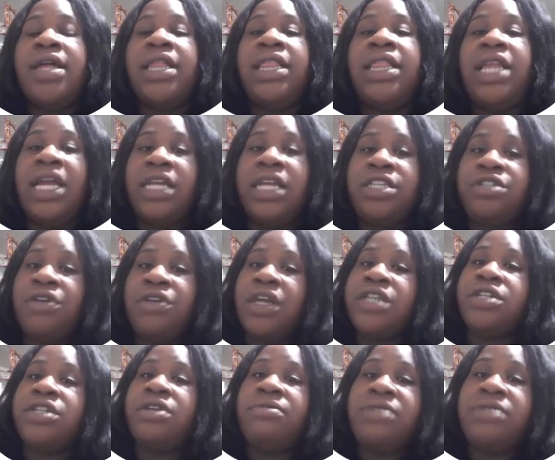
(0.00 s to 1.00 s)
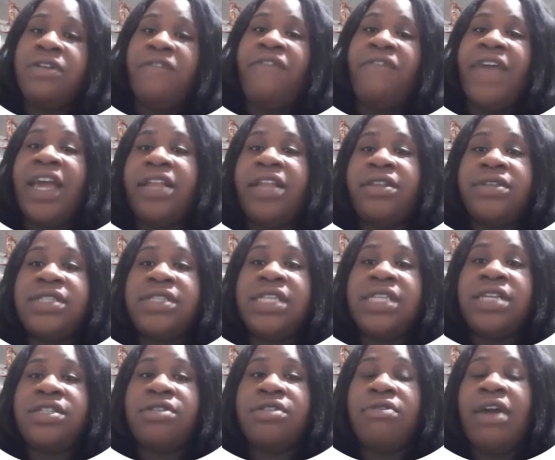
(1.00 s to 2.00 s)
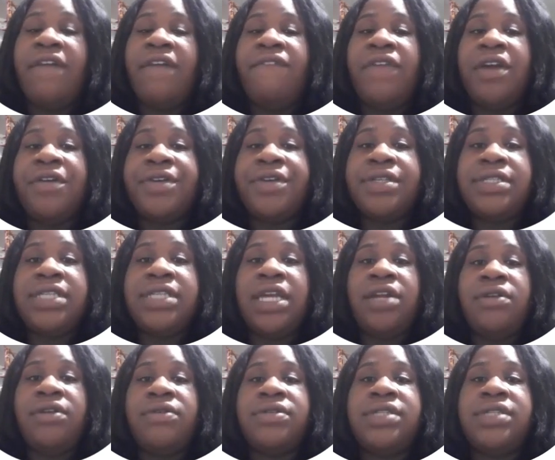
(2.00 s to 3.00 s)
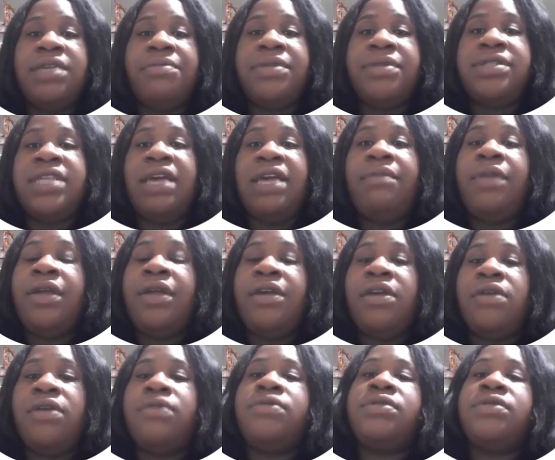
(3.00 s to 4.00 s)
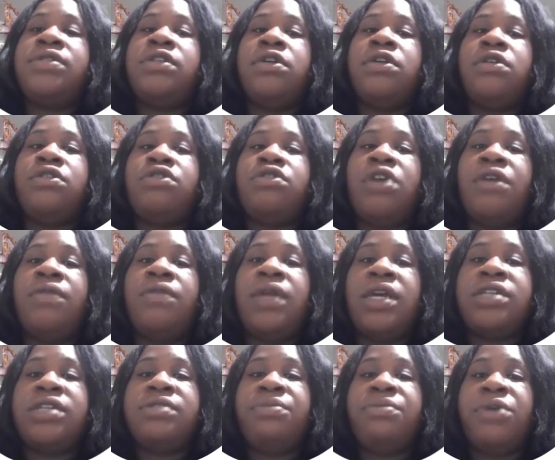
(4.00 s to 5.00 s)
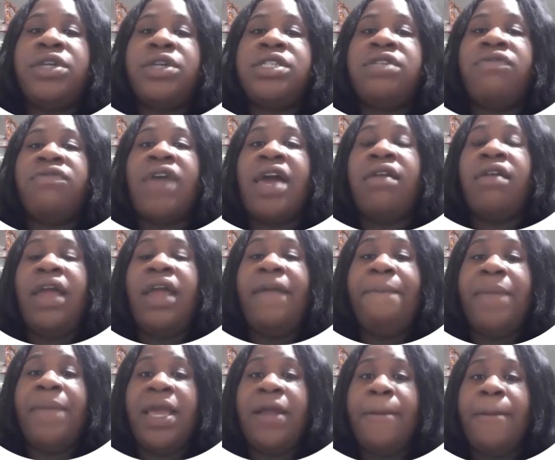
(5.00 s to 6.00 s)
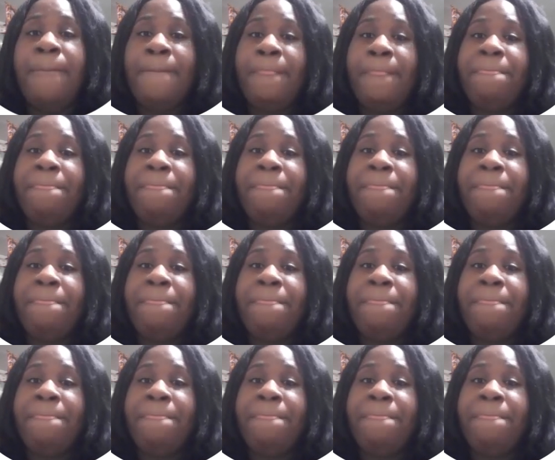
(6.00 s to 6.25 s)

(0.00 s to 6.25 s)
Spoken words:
These transcription factors integrate various signals and metabolic cues to control the expression of IDLA B